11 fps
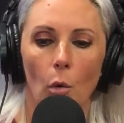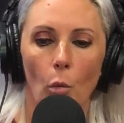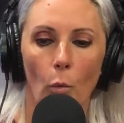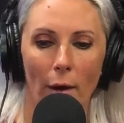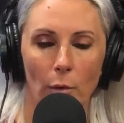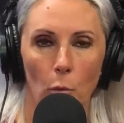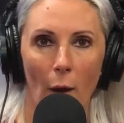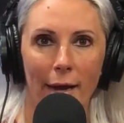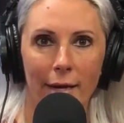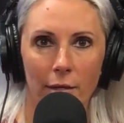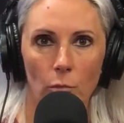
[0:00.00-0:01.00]
When
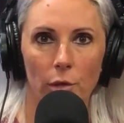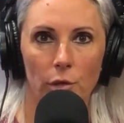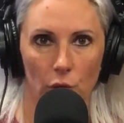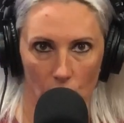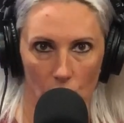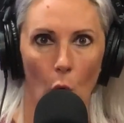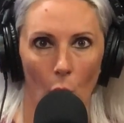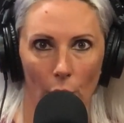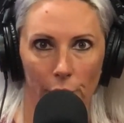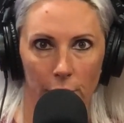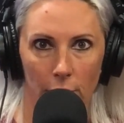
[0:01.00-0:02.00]
Wayne was
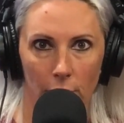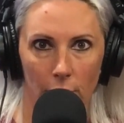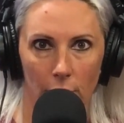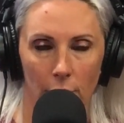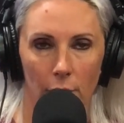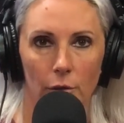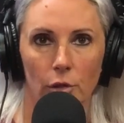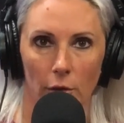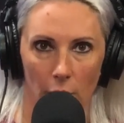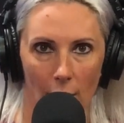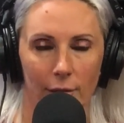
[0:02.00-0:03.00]
sold
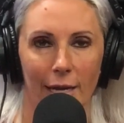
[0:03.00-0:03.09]
to the Los